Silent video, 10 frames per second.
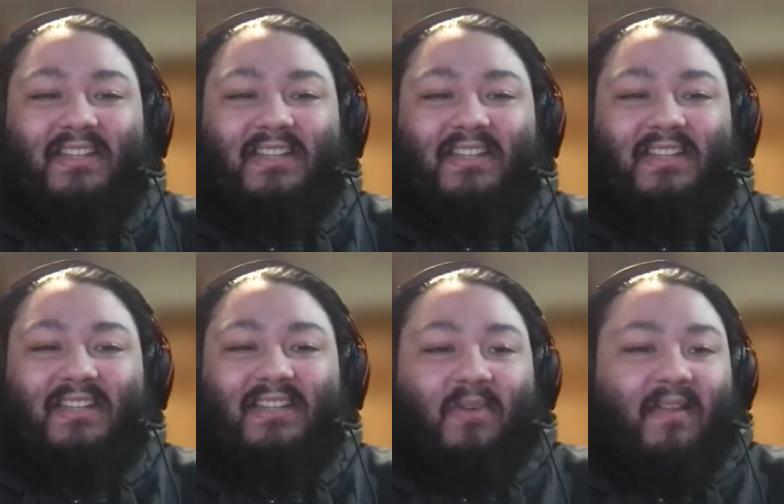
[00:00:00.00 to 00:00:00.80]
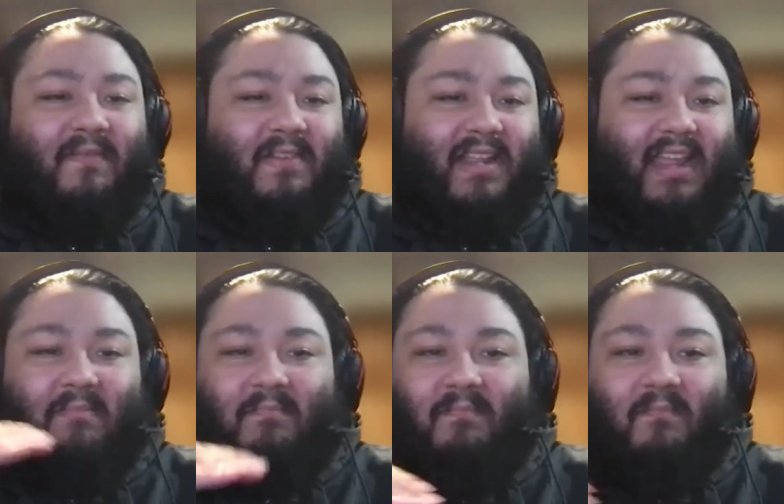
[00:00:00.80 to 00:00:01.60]
Uh, so at this point, I feel
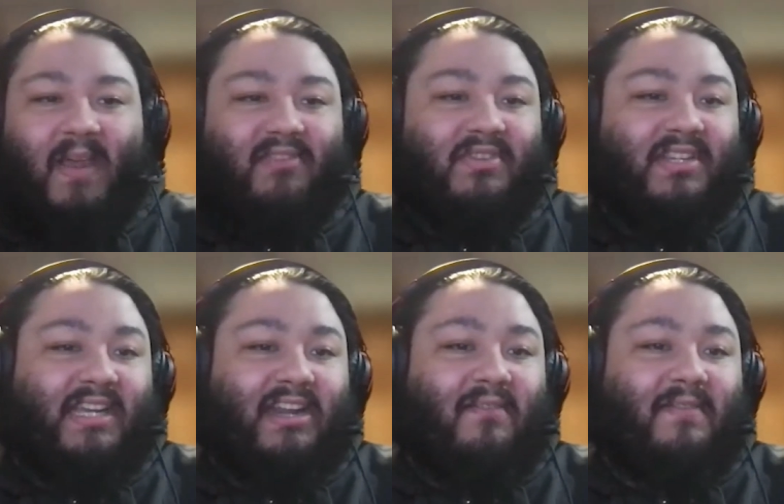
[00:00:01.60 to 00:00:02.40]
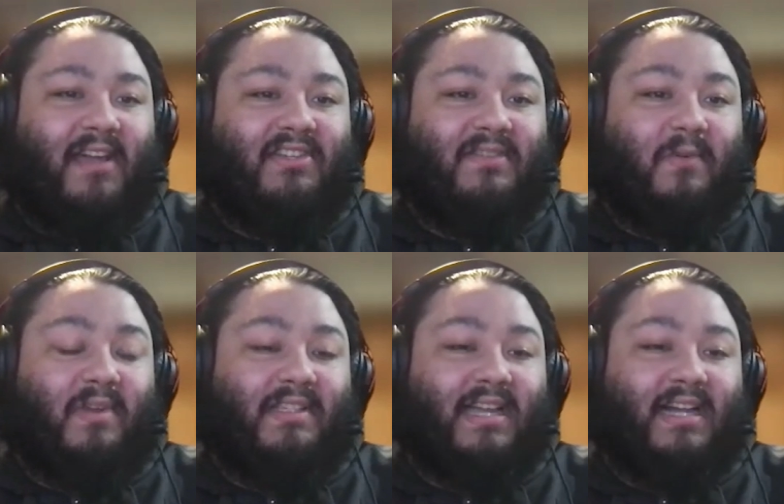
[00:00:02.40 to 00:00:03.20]
like I might as well just cut off now, just
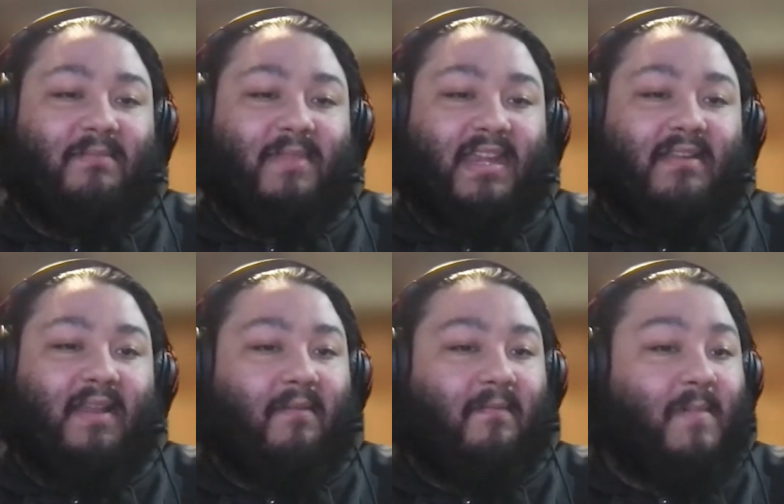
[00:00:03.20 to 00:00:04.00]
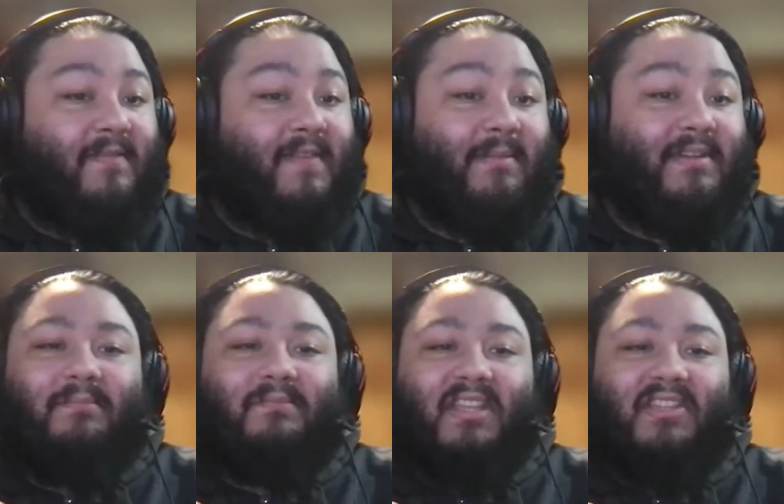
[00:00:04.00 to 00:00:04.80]
focus on me and like my
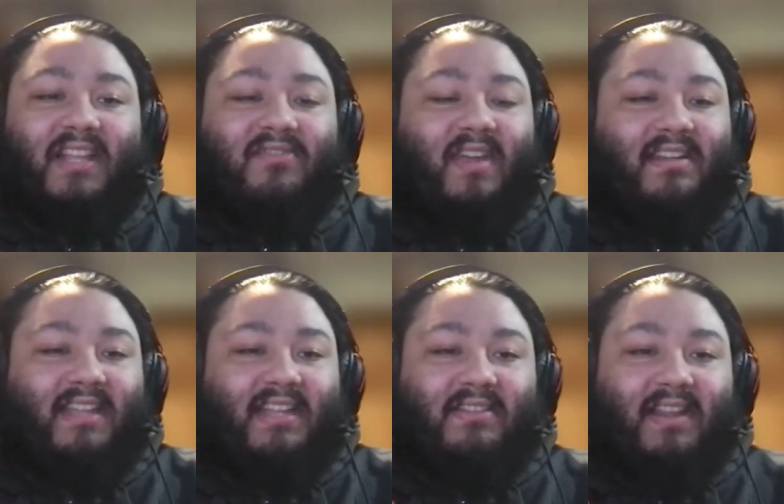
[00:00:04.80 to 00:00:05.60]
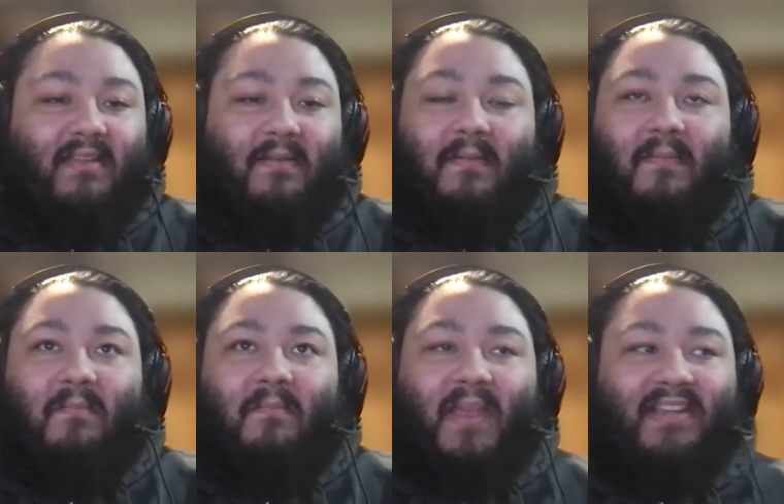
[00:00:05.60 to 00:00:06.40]
family. And so that's why I decided to like
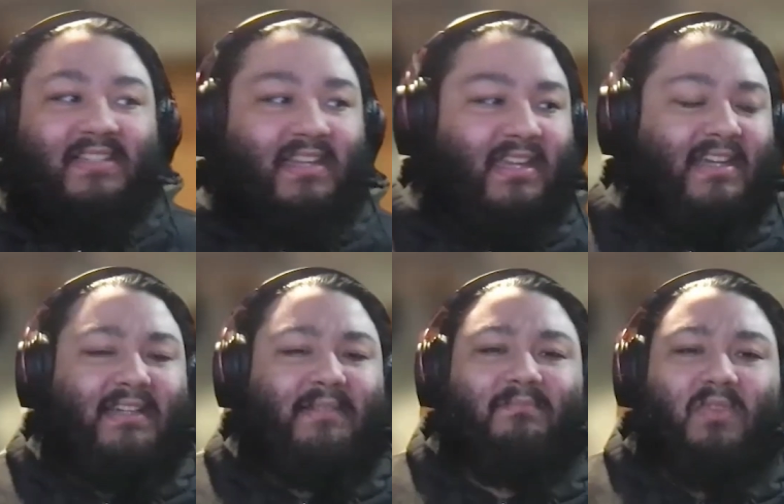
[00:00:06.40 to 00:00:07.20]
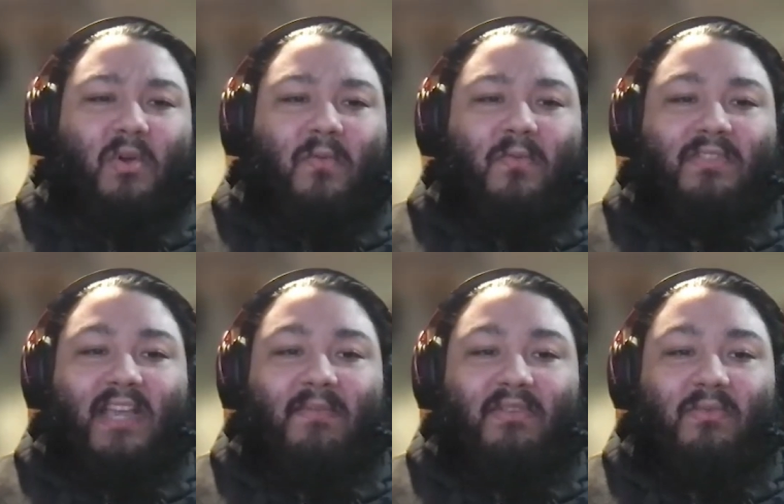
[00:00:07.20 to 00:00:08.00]
basically uh, go full
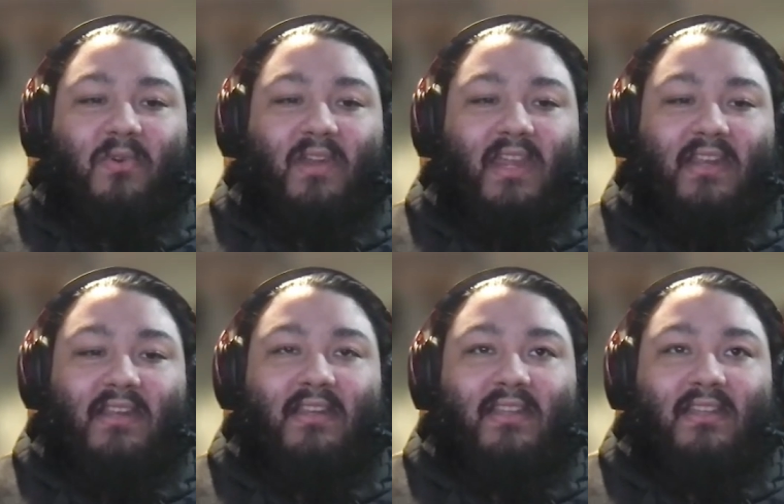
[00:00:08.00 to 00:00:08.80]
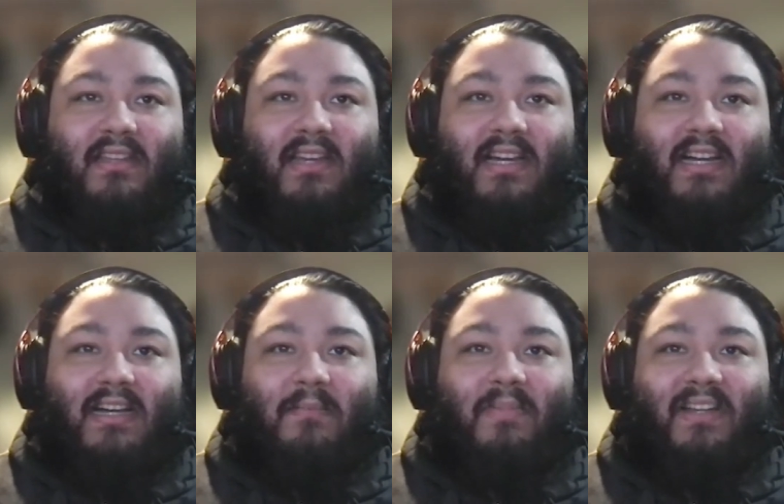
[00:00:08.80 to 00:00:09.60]
time into working
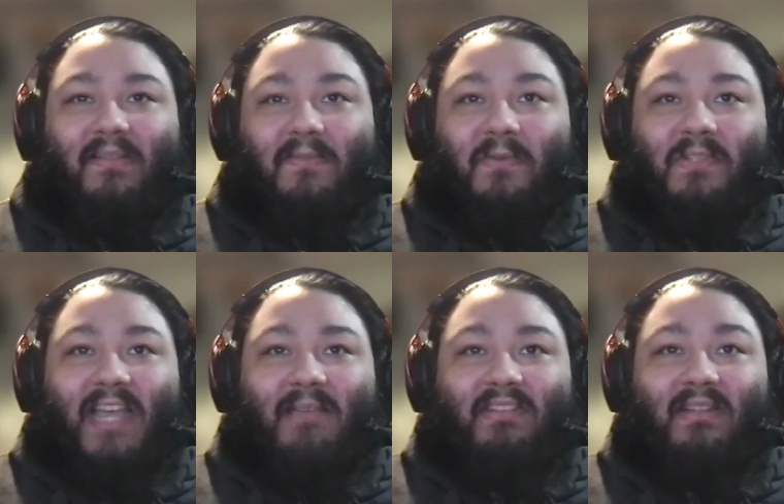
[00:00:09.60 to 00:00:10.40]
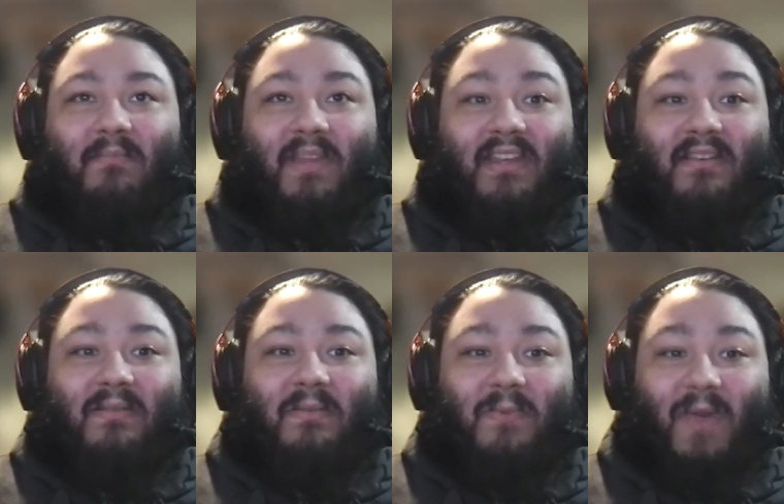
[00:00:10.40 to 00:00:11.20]
uh, but full time ended up
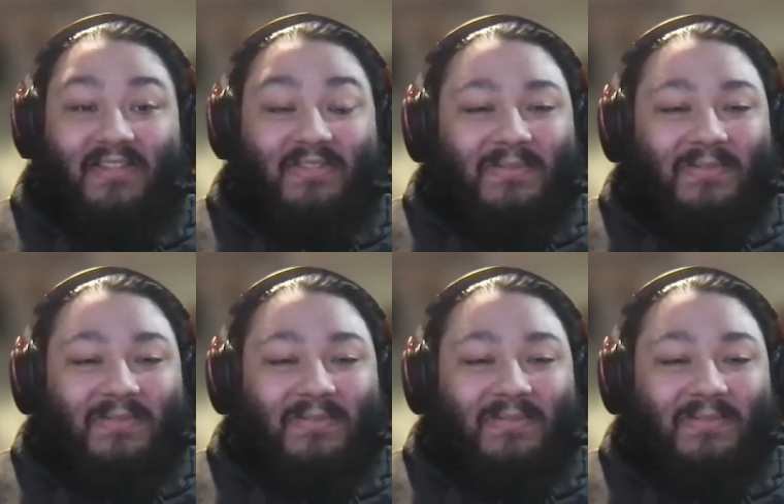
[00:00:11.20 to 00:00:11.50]
being way too